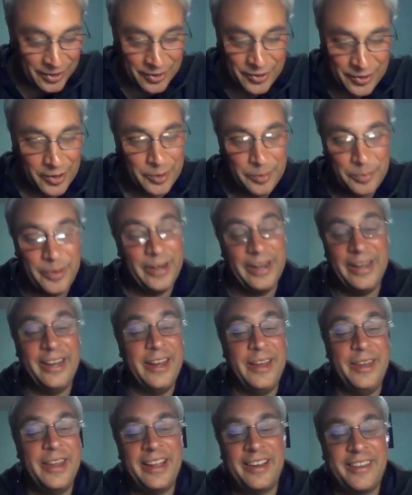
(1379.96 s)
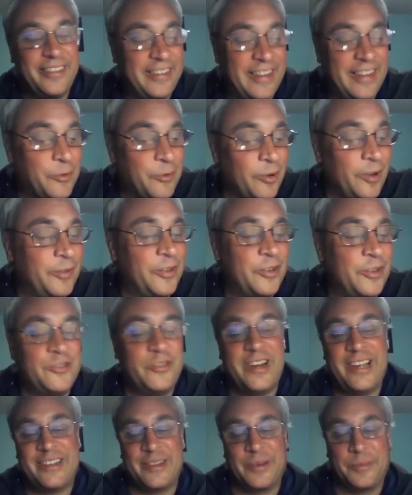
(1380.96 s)
You could have been in the next sequel to
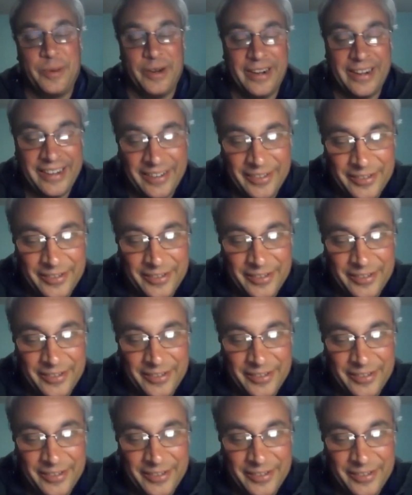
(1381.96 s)
Jurassic Park.